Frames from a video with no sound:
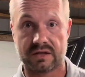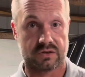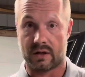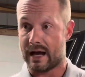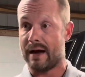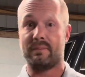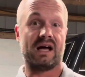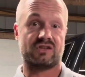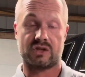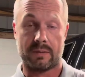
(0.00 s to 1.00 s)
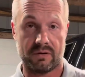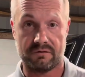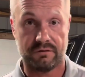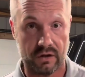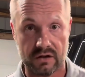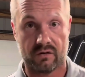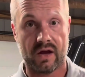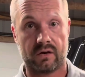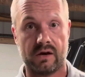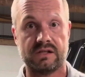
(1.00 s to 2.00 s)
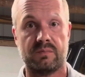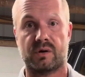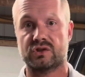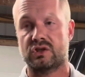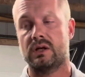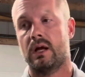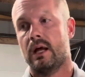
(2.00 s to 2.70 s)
they're like, I'm not stepping foot near that crazy person.